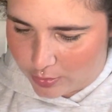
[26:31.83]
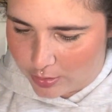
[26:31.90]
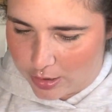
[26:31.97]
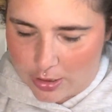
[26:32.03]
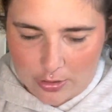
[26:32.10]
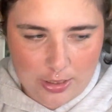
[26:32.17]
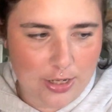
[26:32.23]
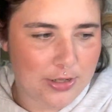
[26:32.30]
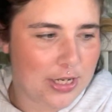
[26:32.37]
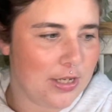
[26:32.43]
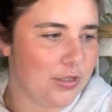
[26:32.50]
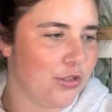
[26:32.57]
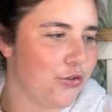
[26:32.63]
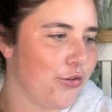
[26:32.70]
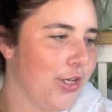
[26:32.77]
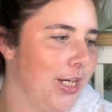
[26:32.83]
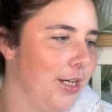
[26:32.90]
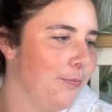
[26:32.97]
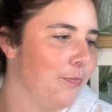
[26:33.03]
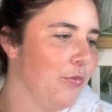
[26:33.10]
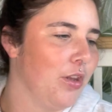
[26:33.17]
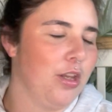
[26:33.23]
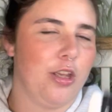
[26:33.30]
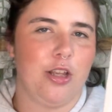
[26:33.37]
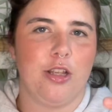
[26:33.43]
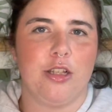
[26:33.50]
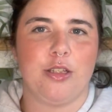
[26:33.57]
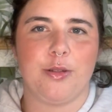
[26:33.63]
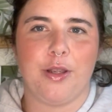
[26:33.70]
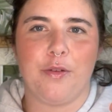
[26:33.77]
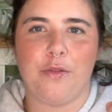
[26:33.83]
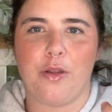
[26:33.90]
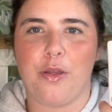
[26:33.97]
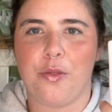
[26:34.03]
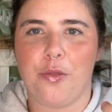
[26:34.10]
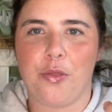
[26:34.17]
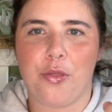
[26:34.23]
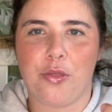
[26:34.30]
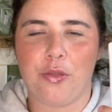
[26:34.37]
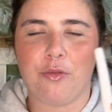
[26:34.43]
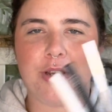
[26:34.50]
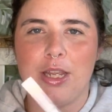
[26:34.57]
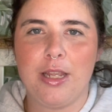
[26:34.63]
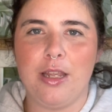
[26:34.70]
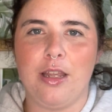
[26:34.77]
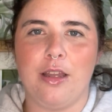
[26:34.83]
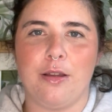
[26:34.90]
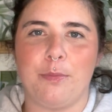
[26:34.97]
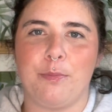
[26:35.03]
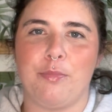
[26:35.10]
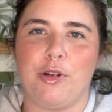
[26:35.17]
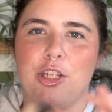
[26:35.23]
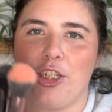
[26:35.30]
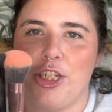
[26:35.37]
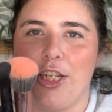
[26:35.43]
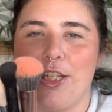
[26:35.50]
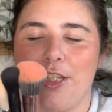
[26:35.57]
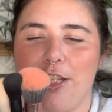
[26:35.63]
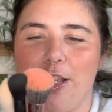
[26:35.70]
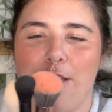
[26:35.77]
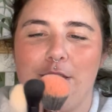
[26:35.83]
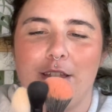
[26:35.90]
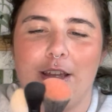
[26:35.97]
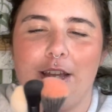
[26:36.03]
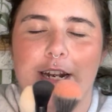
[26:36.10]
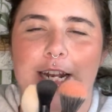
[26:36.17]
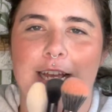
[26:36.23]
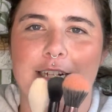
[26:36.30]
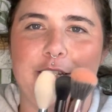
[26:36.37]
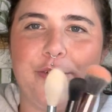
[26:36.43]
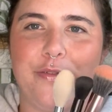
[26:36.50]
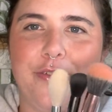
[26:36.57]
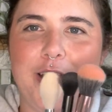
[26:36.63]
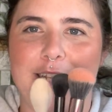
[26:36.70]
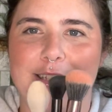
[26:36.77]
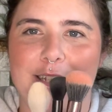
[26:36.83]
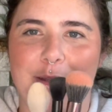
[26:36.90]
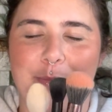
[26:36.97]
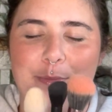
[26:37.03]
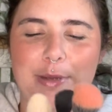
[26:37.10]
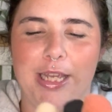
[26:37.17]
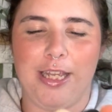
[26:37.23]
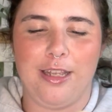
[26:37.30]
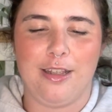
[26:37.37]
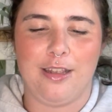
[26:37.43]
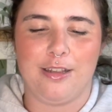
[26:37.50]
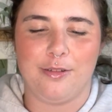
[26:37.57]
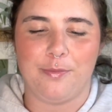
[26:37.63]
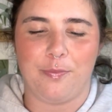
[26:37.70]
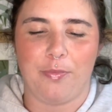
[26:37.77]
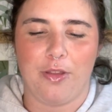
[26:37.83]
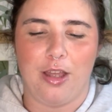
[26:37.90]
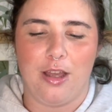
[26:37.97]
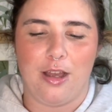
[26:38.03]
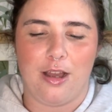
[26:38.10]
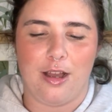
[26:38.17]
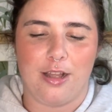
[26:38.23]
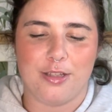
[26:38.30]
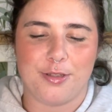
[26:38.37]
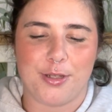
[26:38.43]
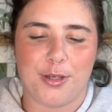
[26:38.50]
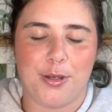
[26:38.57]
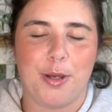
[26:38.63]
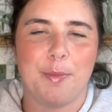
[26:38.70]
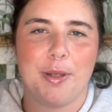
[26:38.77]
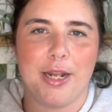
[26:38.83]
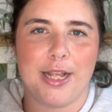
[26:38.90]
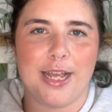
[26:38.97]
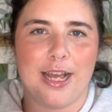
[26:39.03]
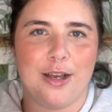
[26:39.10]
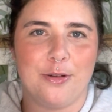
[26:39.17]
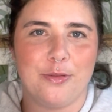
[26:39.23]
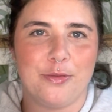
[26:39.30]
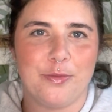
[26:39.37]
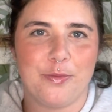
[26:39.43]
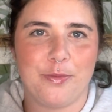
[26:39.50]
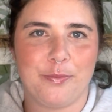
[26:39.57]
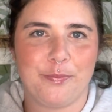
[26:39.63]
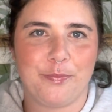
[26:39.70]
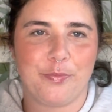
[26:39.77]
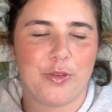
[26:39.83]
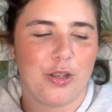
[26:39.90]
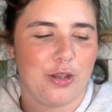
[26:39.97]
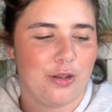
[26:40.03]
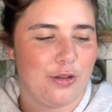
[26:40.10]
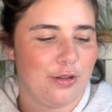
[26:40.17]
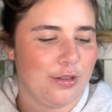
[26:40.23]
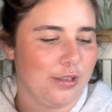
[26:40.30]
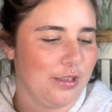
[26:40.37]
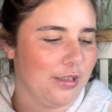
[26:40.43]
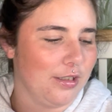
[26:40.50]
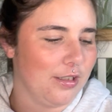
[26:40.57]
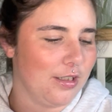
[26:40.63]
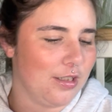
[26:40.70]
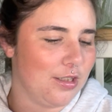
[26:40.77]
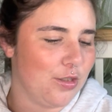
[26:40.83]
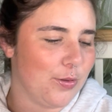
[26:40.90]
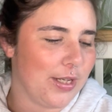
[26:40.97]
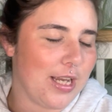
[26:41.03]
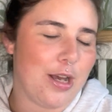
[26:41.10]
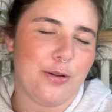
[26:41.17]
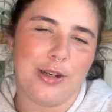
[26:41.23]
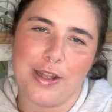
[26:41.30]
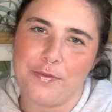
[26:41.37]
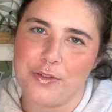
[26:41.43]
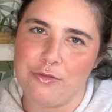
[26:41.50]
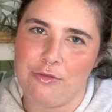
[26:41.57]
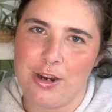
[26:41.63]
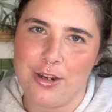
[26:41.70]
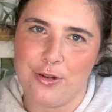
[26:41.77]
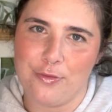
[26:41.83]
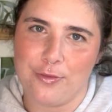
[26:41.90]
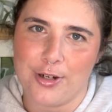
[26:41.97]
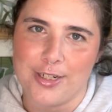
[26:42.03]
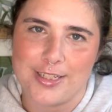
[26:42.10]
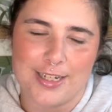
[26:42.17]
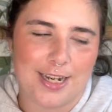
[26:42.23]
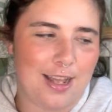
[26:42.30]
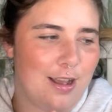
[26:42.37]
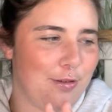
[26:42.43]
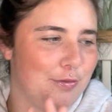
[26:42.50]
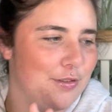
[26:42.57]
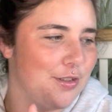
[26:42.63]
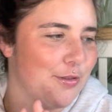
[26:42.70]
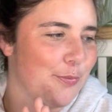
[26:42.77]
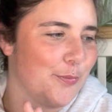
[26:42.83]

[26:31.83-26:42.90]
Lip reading: I'll count that as 3. So we have 3 brushes that landed facing me. So I'm going to count, do I count left to right or right to left?